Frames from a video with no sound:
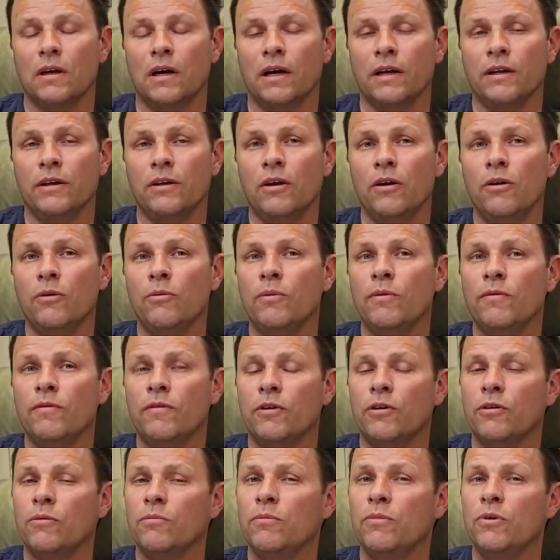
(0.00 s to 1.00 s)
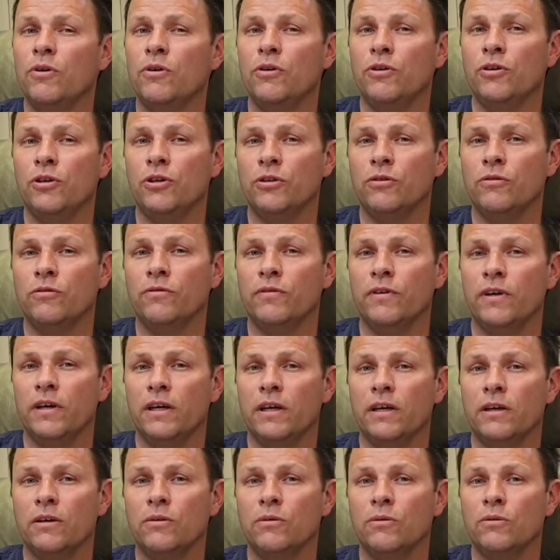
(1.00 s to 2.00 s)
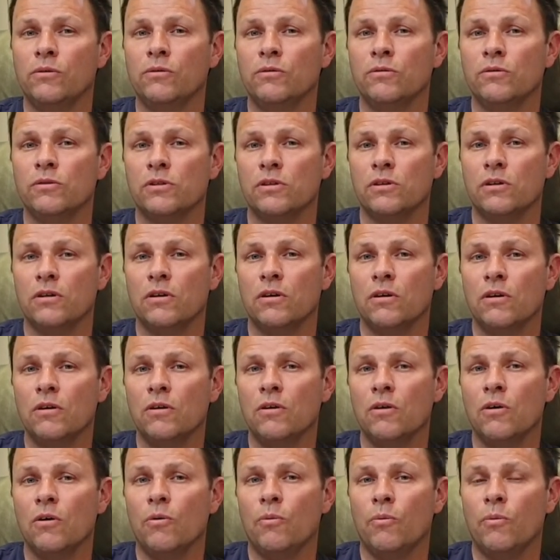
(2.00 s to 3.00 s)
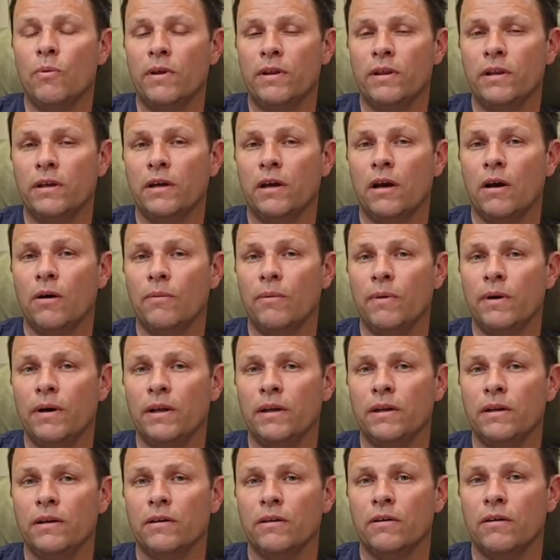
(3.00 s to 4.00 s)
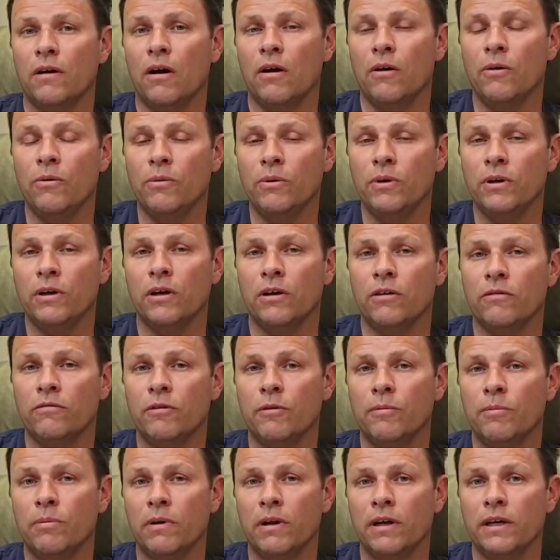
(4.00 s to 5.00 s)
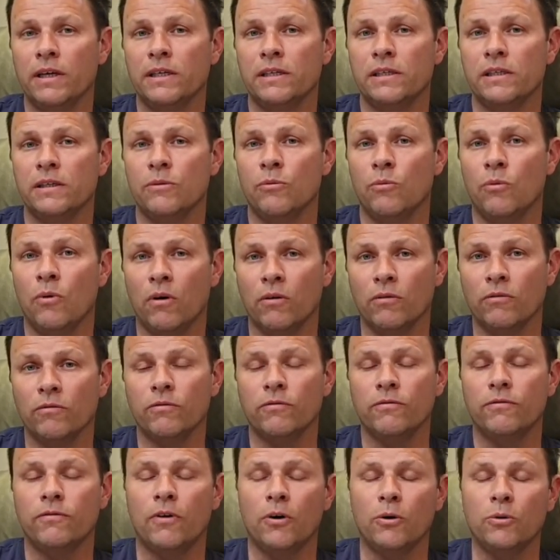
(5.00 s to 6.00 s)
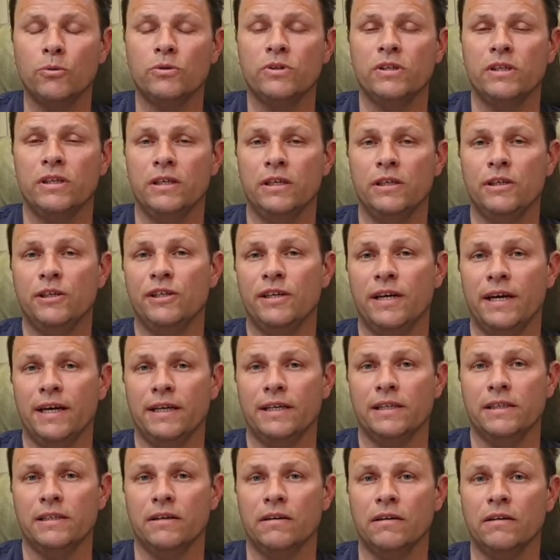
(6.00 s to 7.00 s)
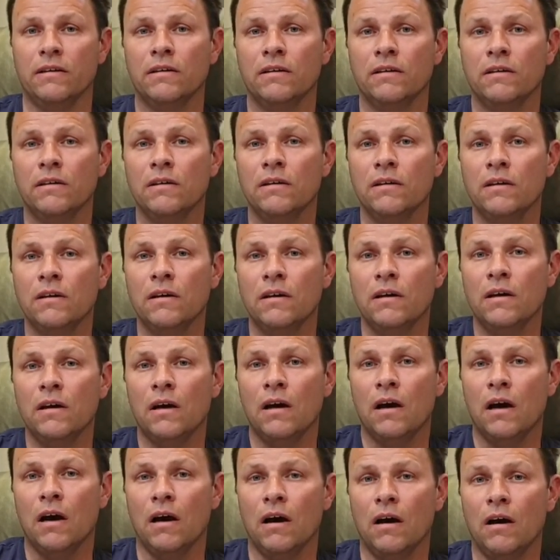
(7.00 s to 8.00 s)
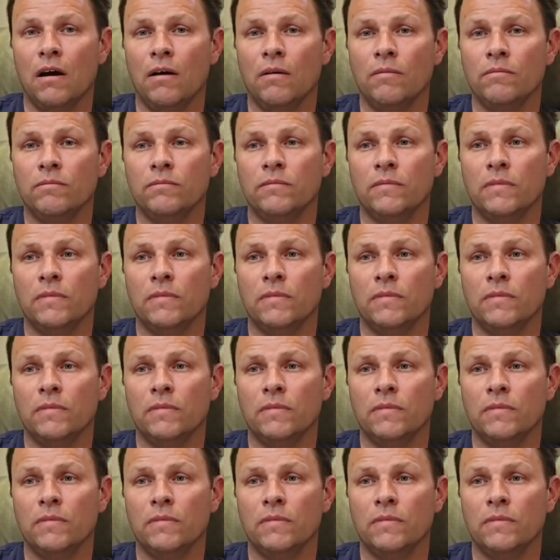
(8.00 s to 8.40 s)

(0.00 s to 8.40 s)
know with commercial vehicles, when they go in, they're only going to replace the one faulty injector. I